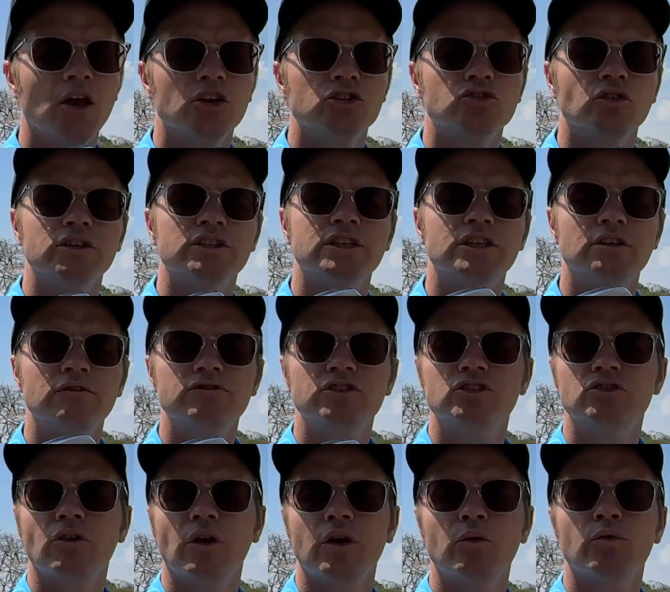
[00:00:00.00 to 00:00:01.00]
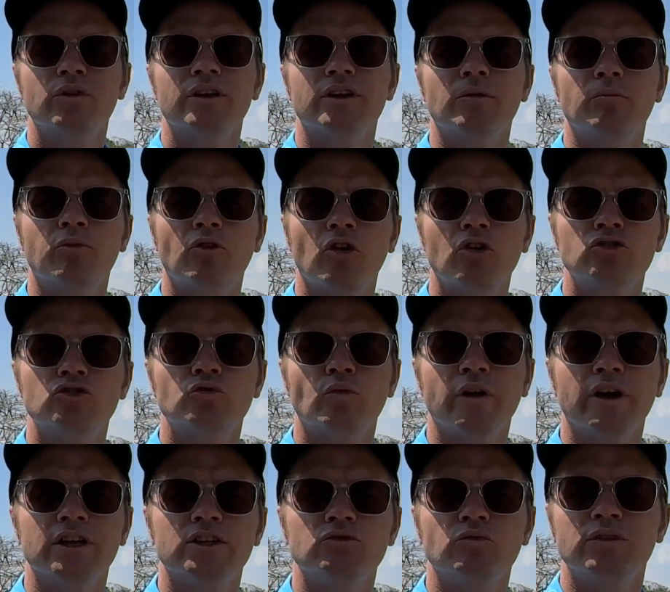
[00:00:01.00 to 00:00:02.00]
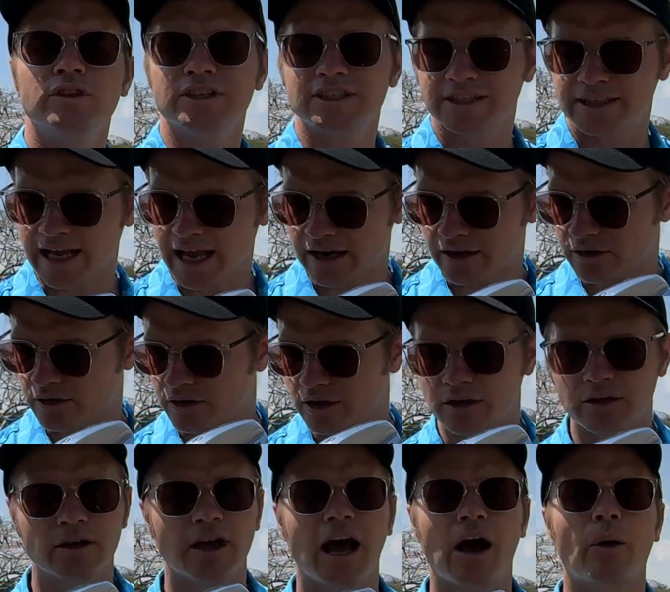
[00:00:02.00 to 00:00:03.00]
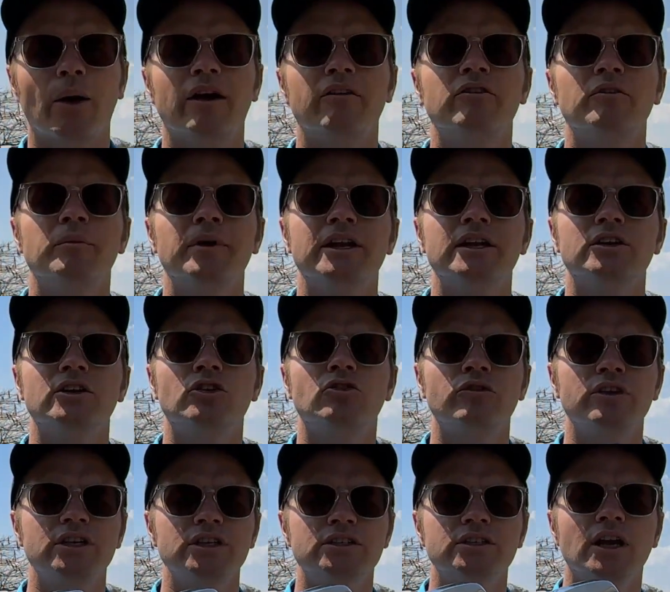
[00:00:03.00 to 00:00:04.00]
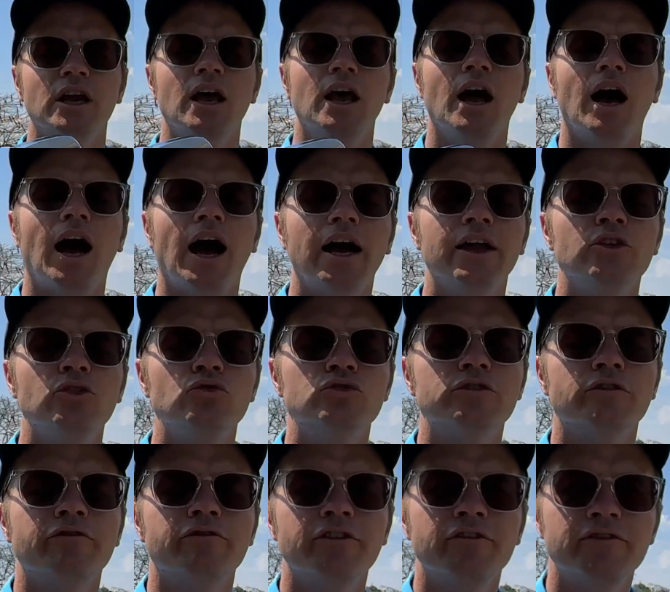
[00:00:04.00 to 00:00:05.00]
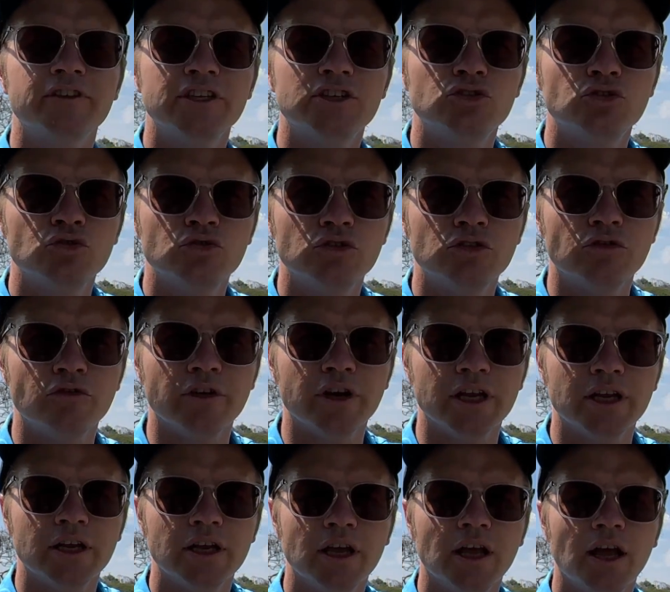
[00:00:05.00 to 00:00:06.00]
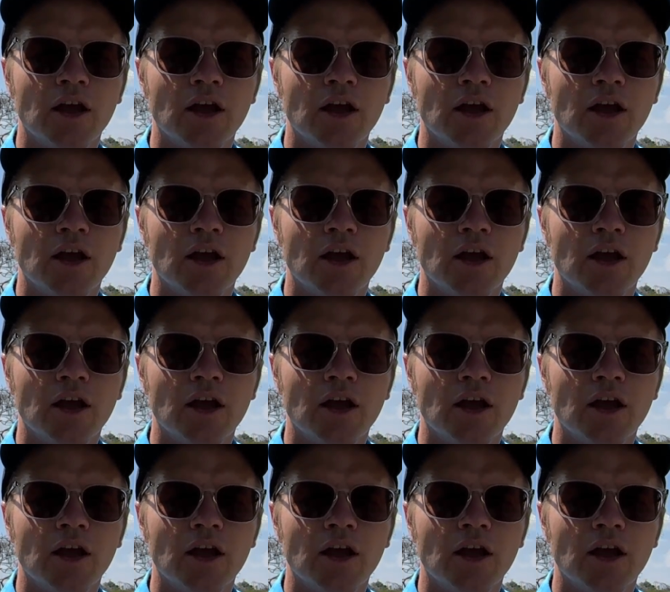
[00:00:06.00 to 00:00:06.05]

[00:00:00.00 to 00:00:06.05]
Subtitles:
So instead of just going with an approach wedge with a standard however many degrees, I use a 52 degree,